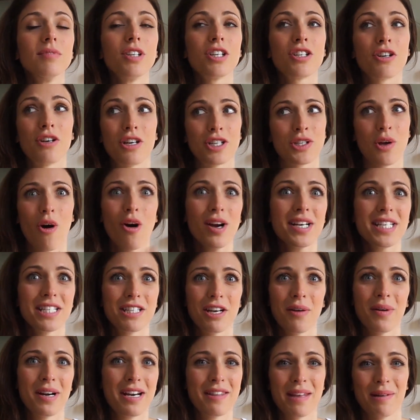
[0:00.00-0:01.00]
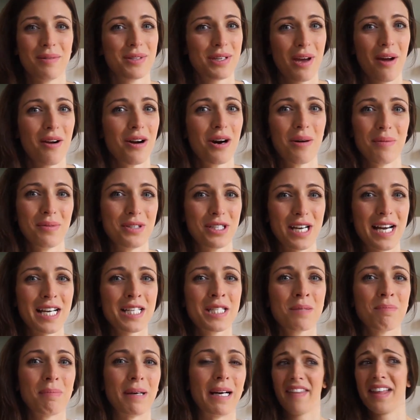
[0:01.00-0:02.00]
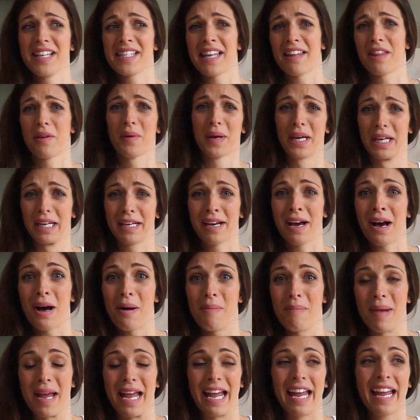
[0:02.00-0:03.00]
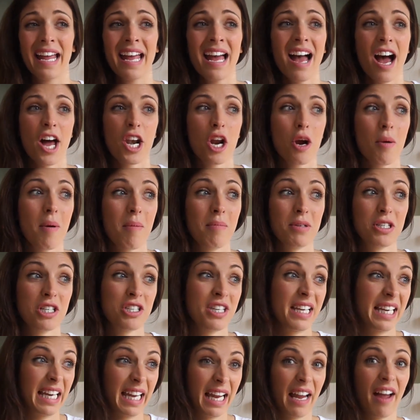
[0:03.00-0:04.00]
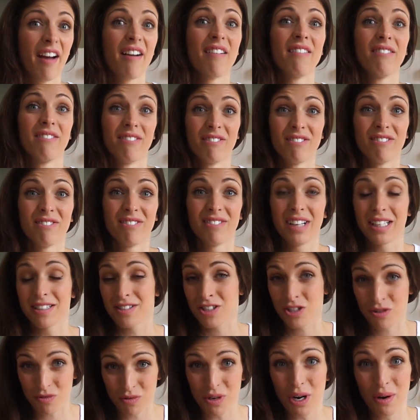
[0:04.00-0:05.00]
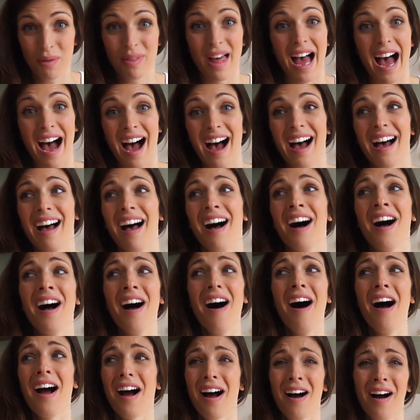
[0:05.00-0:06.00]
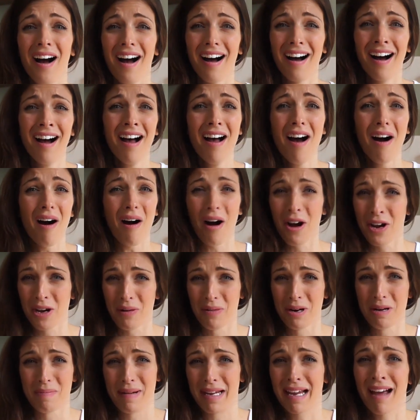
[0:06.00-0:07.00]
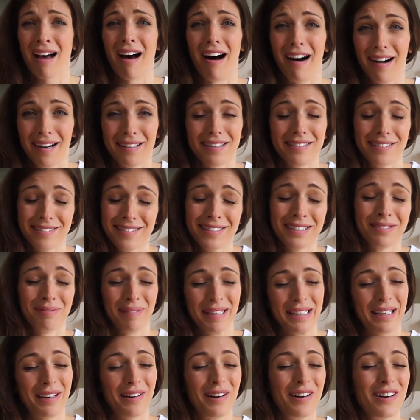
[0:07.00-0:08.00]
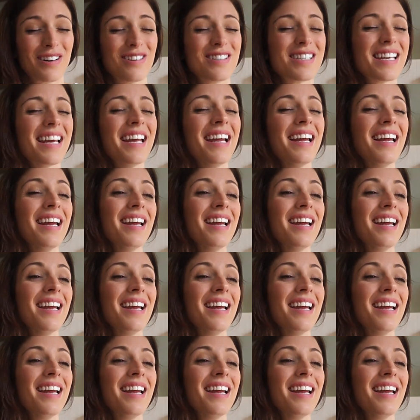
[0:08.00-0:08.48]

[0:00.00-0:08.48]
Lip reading: She knows, I didn't know anything was going on with Jasper and they said they were going to cut me and I remember just thinking, screw that. I don't want to be cut. Oh my God.